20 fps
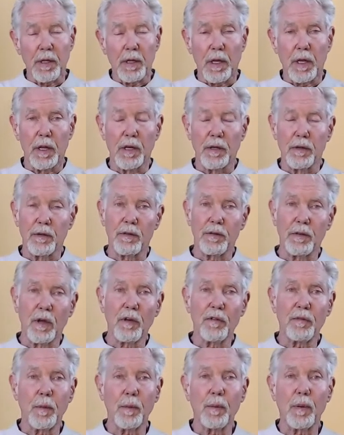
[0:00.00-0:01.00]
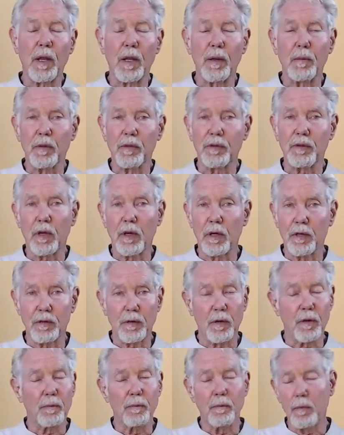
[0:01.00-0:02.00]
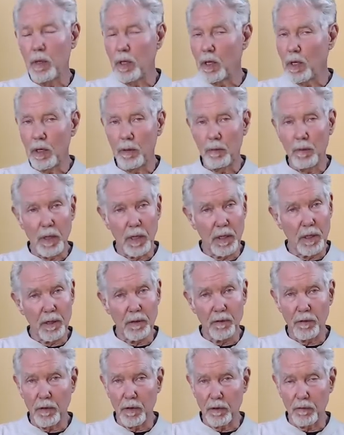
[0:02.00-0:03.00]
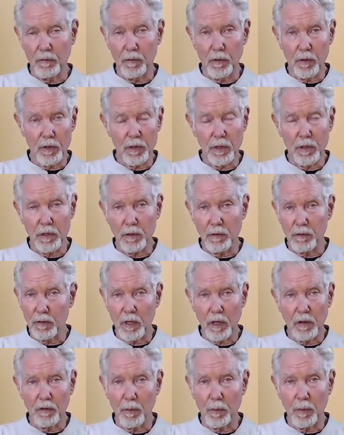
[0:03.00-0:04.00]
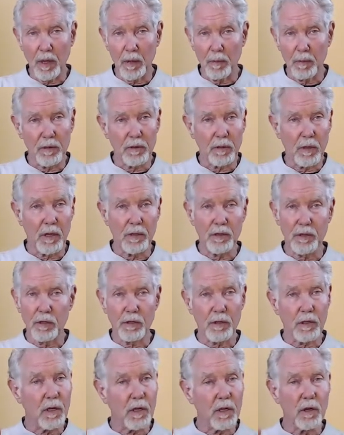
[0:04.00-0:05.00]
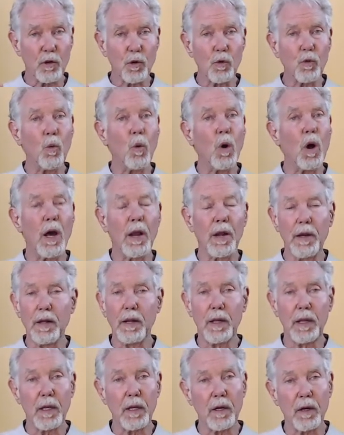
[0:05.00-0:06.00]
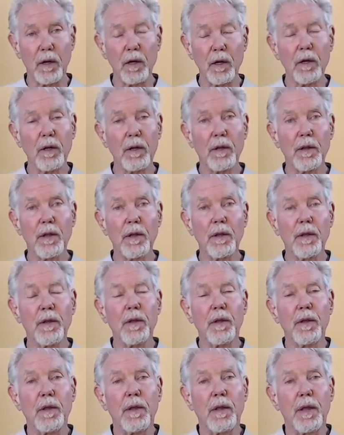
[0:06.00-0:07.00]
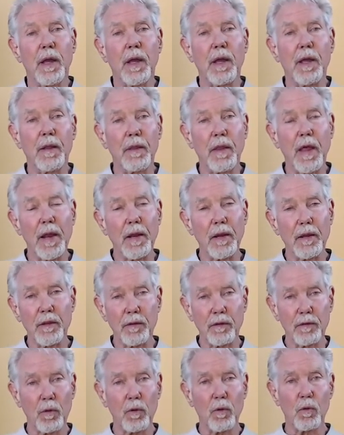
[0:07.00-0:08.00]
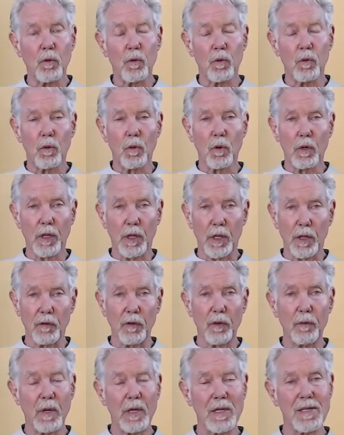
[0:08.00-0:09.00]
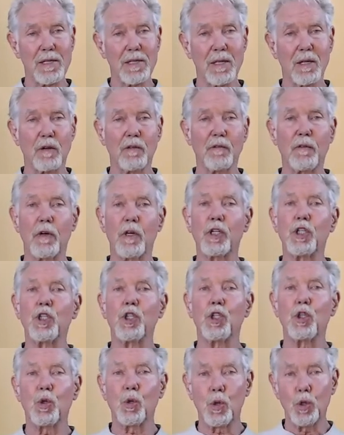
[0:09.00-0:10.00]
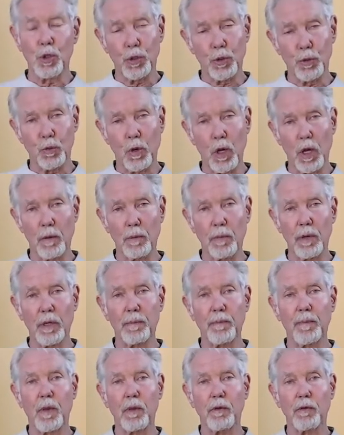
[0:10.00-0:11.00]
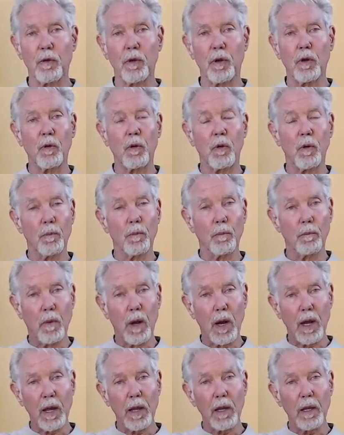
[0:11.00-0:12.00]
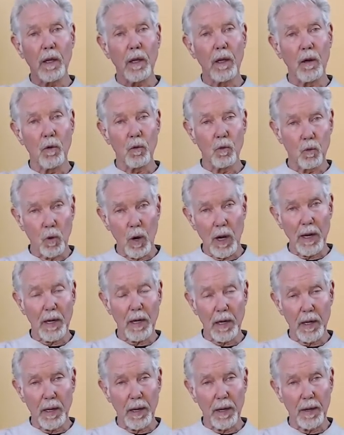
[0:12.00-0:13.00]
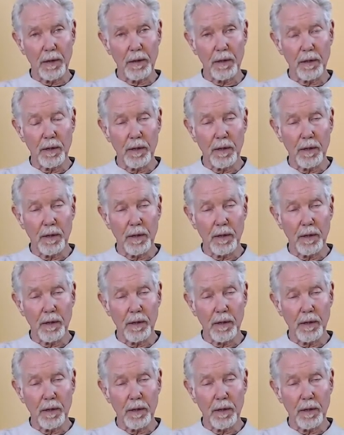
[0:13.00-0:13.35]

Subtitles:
And self-applied massage, there are many, many different versions of self-applied massage. Just going to do one here, and that is giving myself a shoulder rub. So my right hand